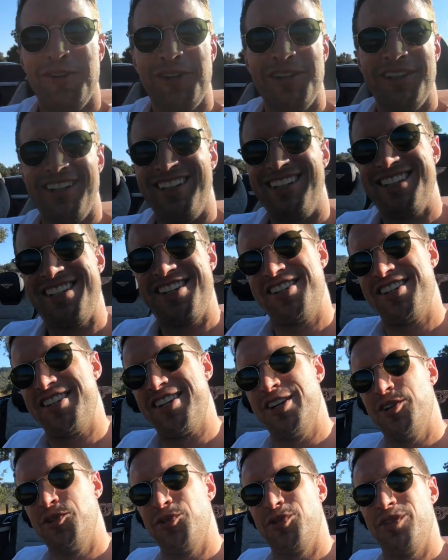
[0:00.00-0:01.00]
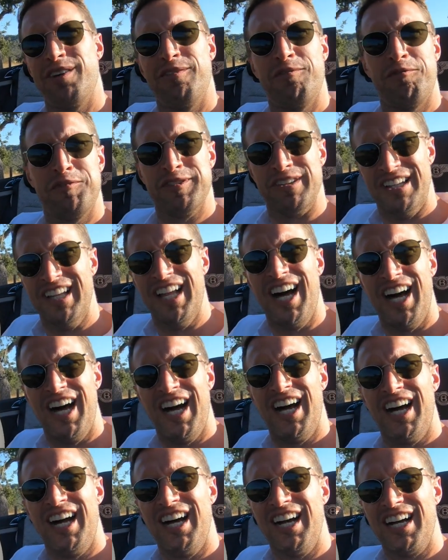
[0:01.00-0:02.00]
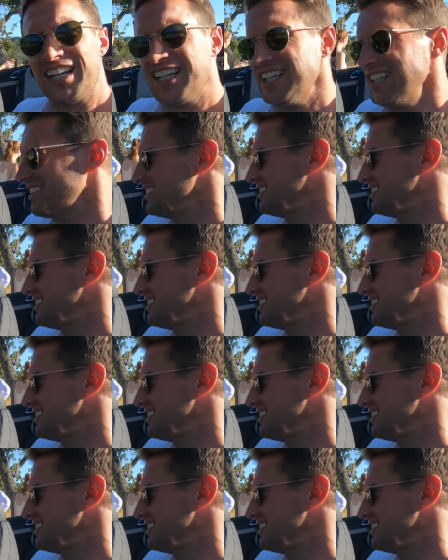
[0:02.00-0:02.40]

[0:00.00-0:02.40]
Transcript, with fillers: footage to the vlog.